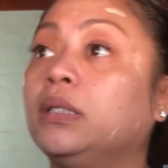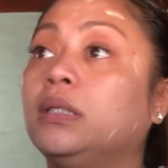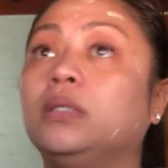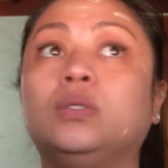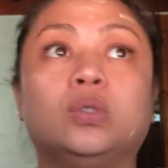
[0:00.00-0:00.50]

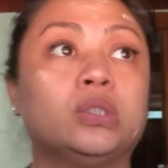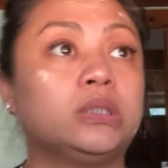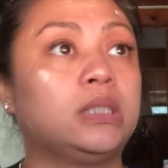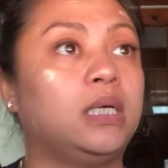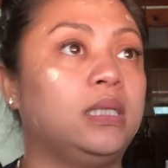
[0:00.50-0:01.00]
in
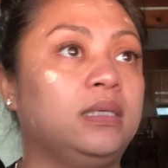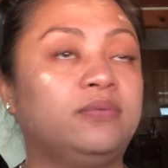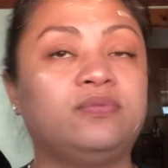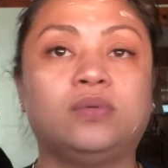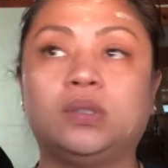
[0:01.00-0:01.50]
North
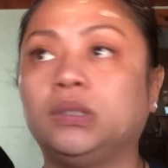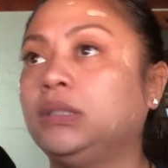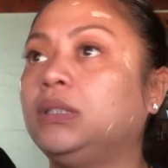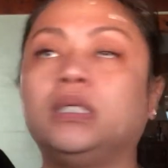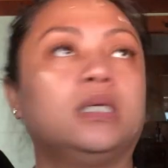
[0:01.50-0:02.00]

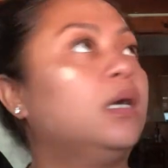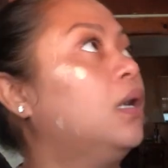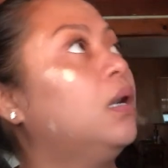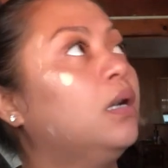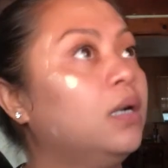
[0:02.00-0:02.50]
California,
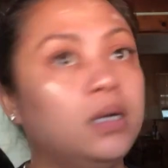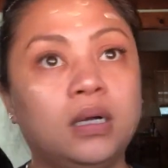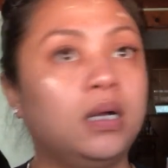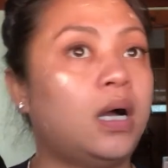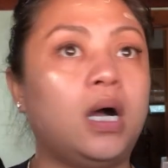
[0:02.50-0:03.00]

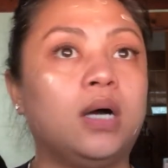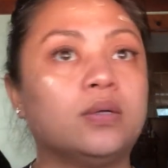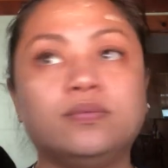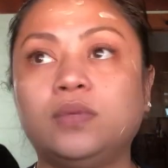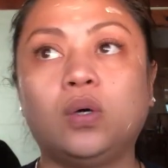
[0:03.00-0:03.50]
out
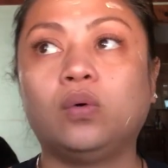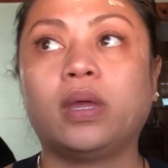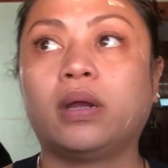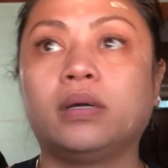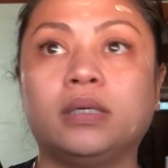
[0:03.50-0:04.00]
of
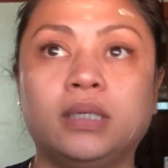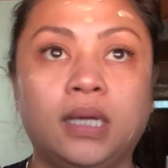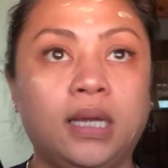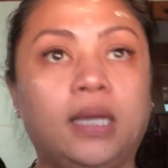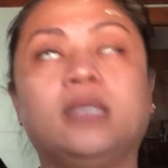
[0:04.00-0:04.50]
nowhere,
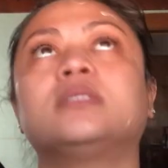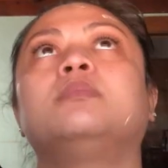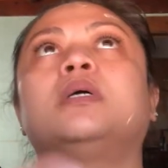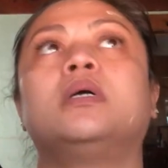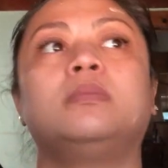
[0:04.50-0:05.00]
in a
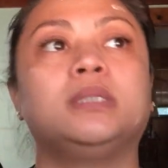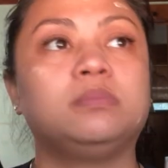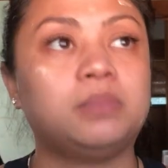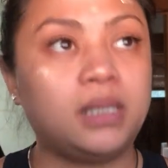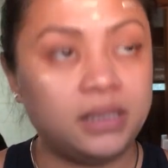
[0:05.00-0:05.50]

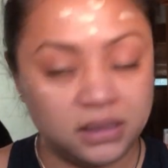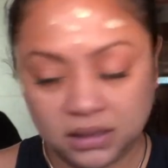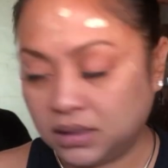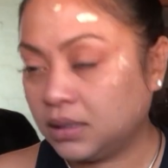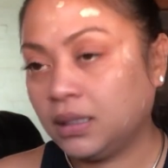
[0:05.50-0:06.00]
suburban
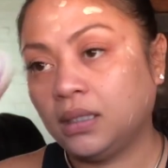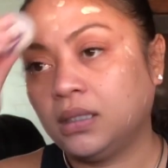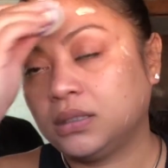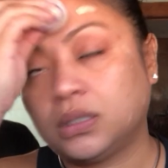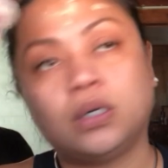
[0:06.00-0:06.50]
place.
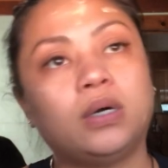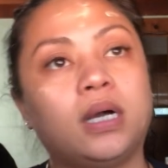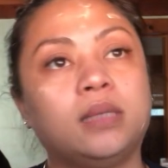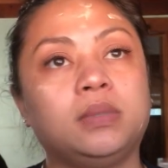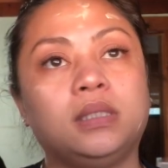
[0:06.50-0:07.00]
So,
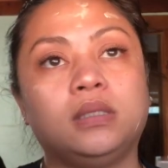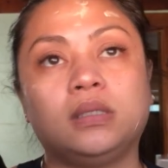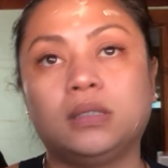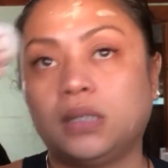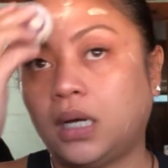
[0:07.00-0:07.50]
I
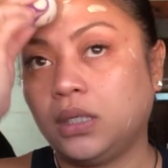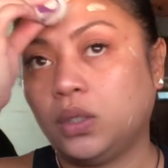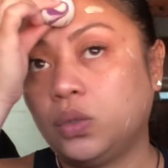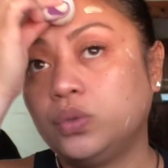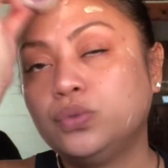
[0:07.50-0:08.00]

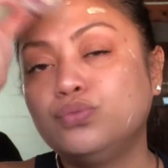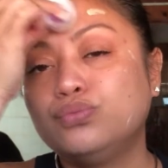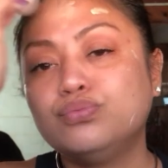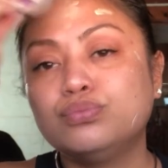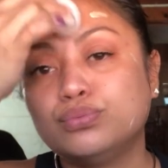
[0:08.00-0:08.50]

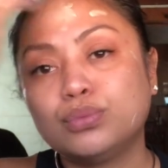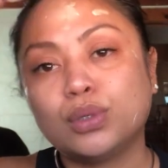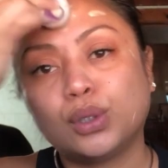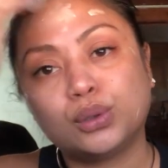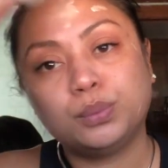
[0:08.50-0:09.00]
own
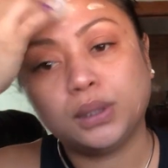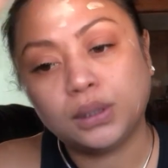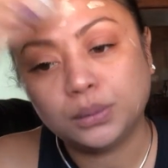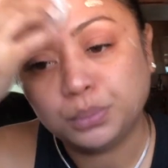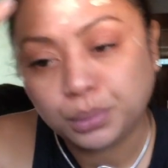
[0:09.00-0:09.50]

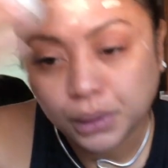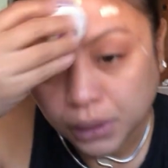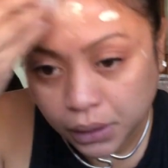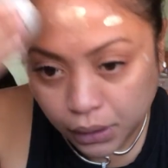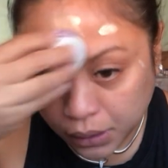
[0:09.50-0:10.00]

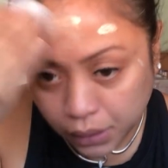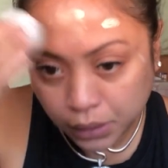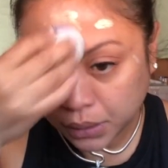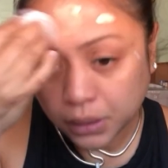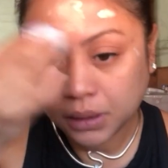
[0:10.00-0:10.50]
Airbnb.
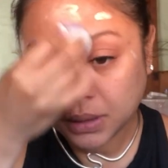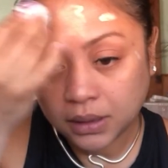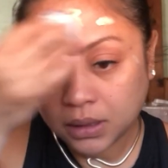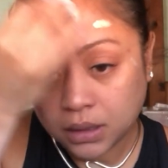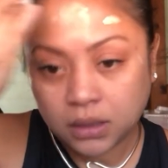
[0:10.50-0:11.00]

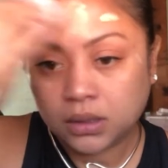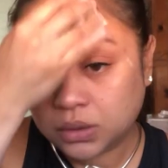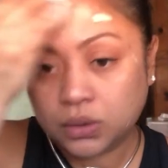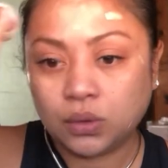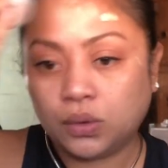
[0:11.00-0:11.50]

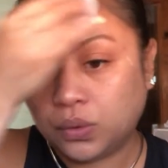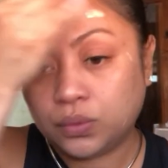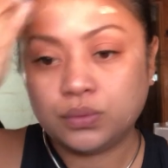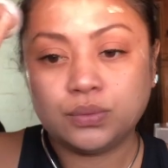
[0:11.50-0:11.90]
So,